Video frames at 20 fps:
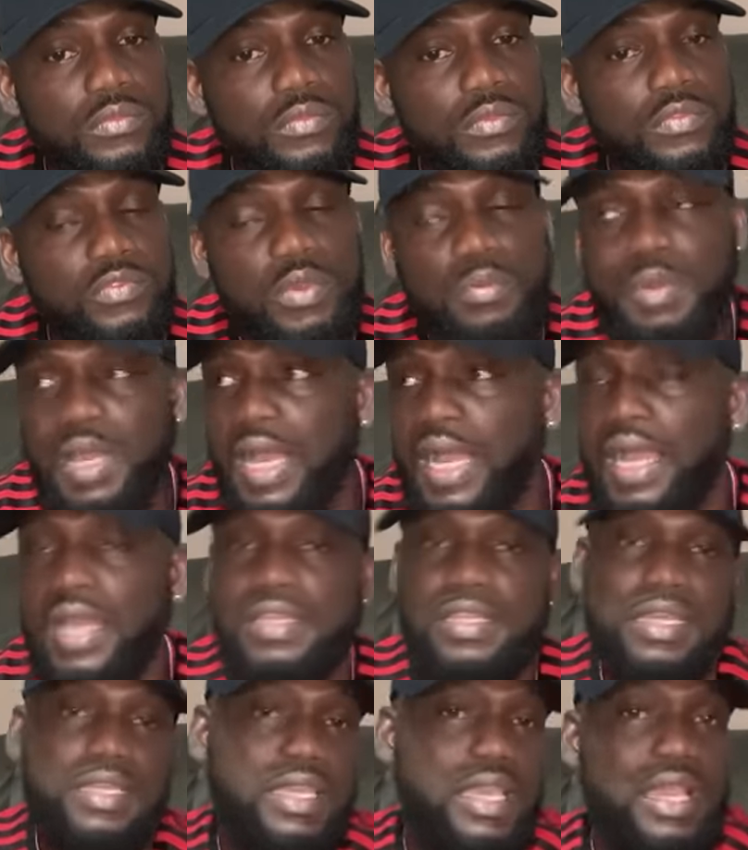If my
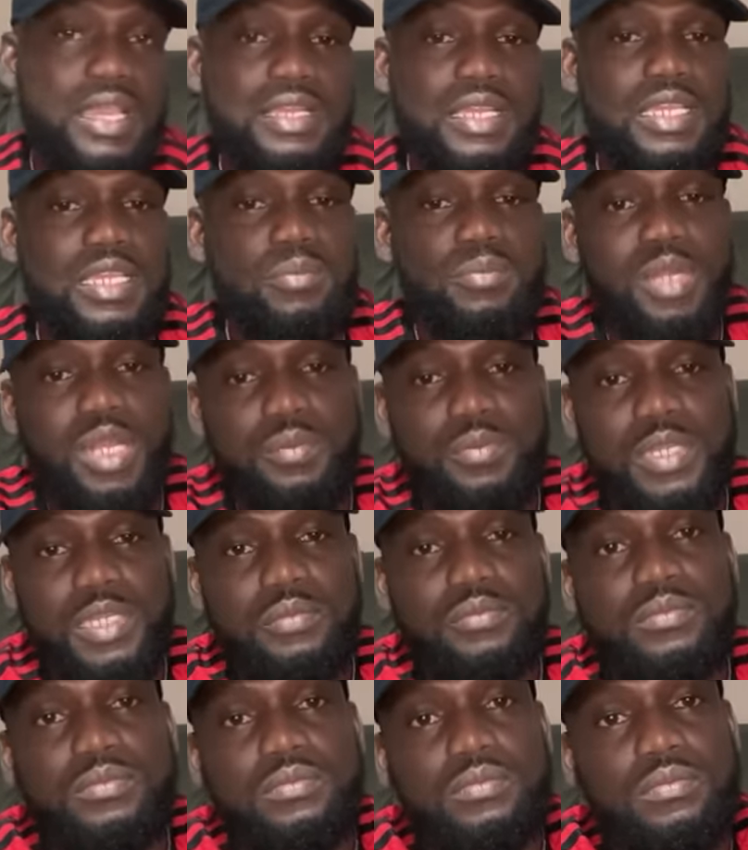audio can't have a
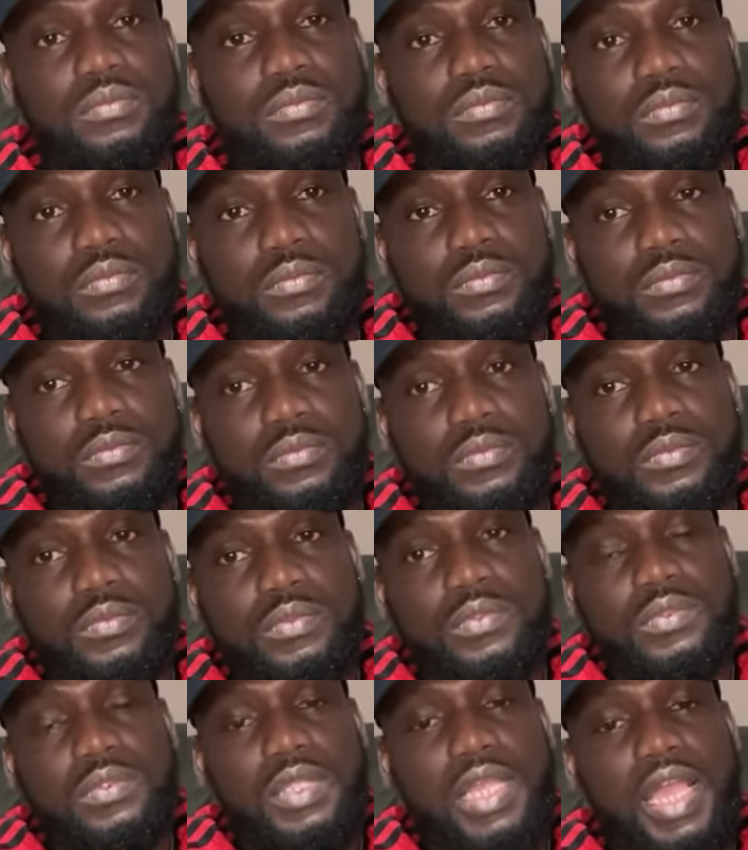problem.
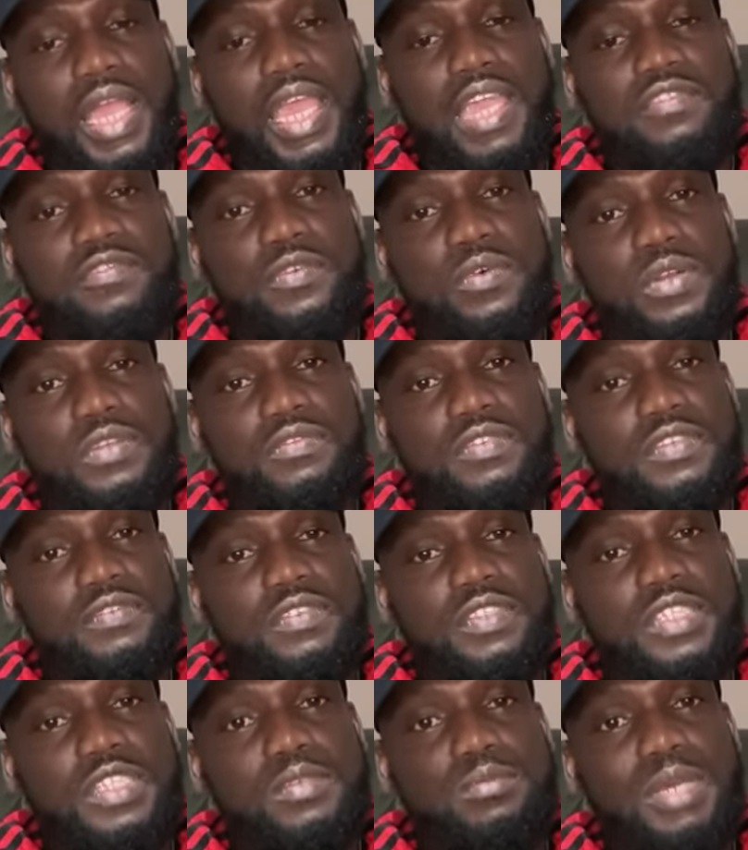iPhone
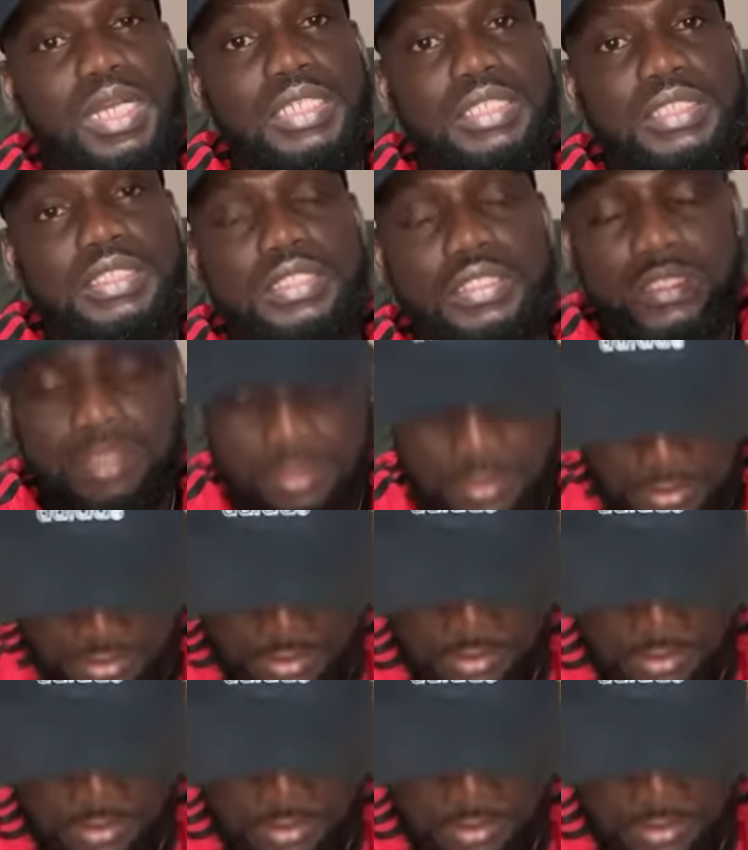15 Max this.